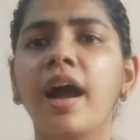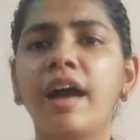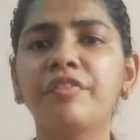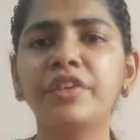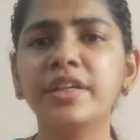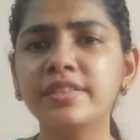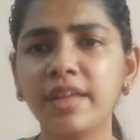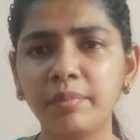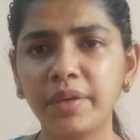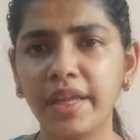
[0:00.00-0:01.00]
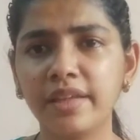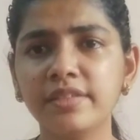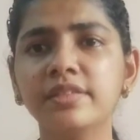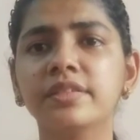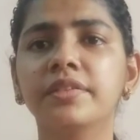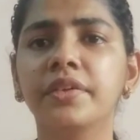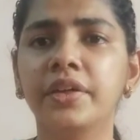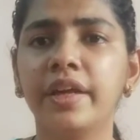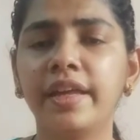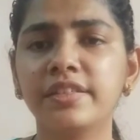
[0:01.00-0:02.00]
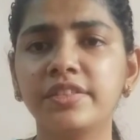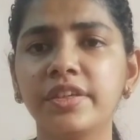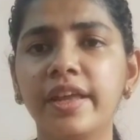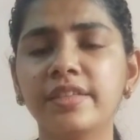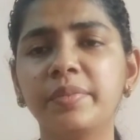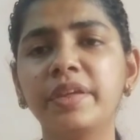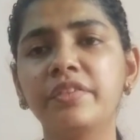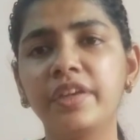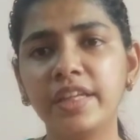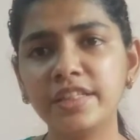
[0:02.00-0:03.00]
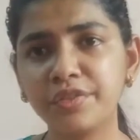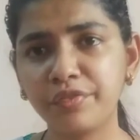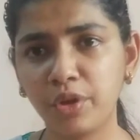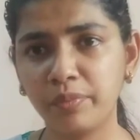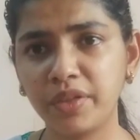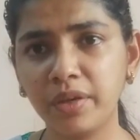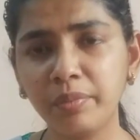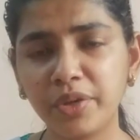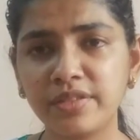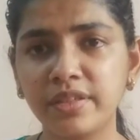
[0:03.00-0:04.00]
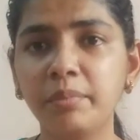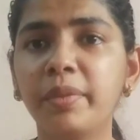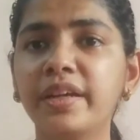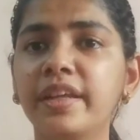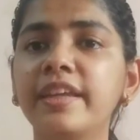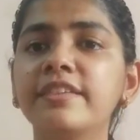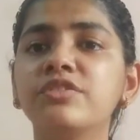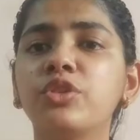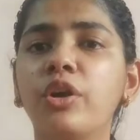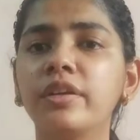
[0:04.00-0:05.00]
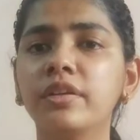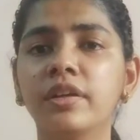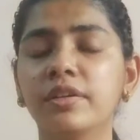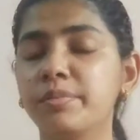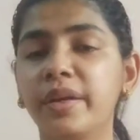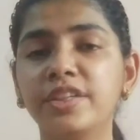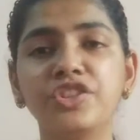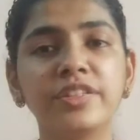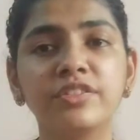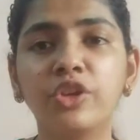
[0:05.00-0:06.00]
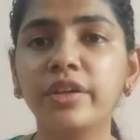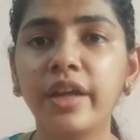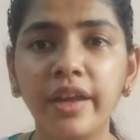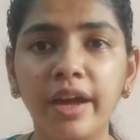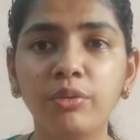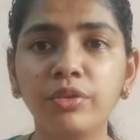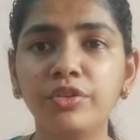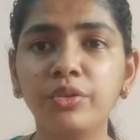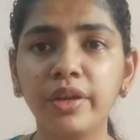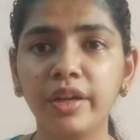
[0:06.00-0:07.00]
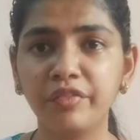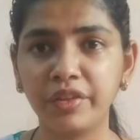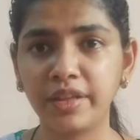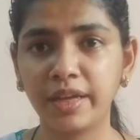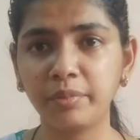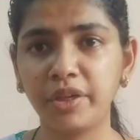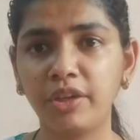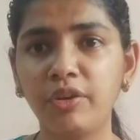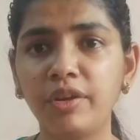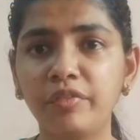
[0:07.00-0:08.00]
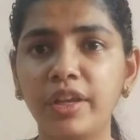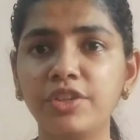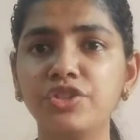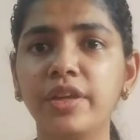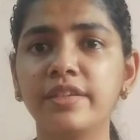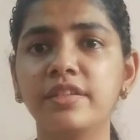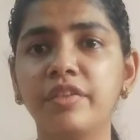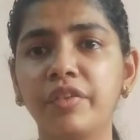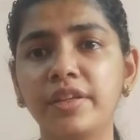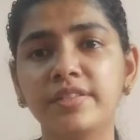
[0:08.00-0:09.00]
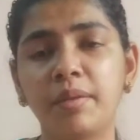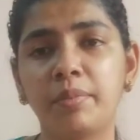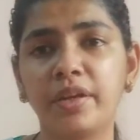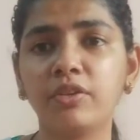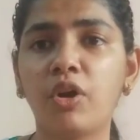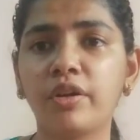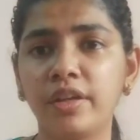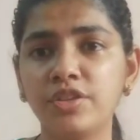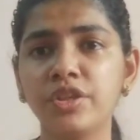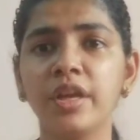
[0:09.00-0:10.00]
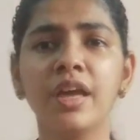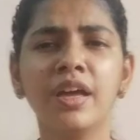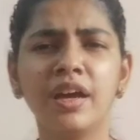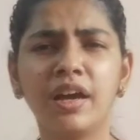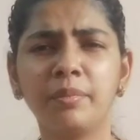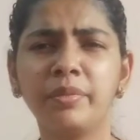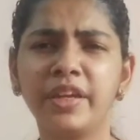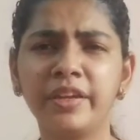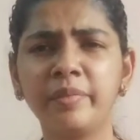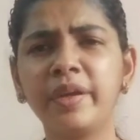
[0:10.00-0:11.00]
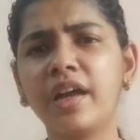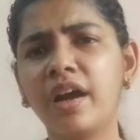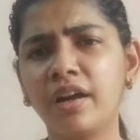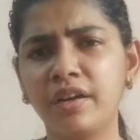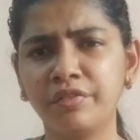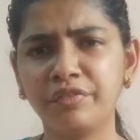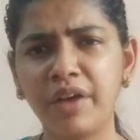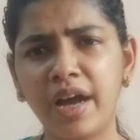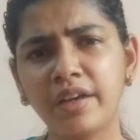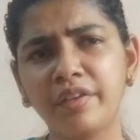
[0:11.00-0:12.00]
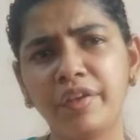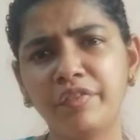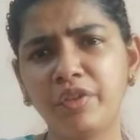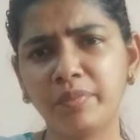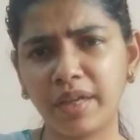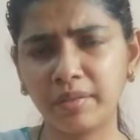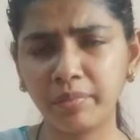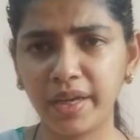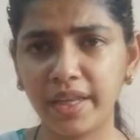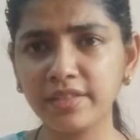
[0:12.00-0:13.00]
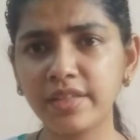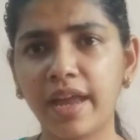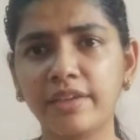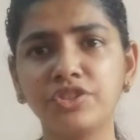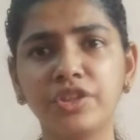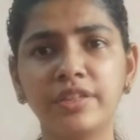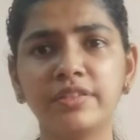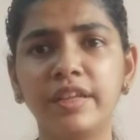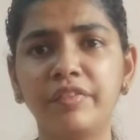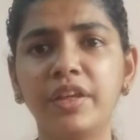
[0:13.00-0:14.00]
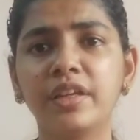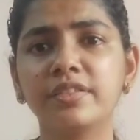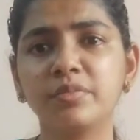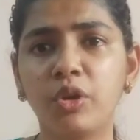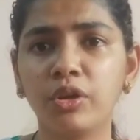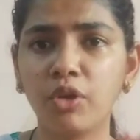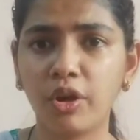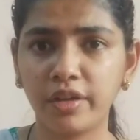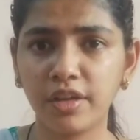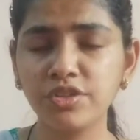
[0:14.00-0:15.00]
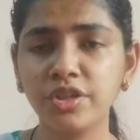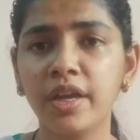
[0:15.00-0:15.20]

after some days Hester has been released from the prison, but she's not allowed to live in that particular village. She has given a separate cottage a little bit far away from that place, and she is living in a small cottage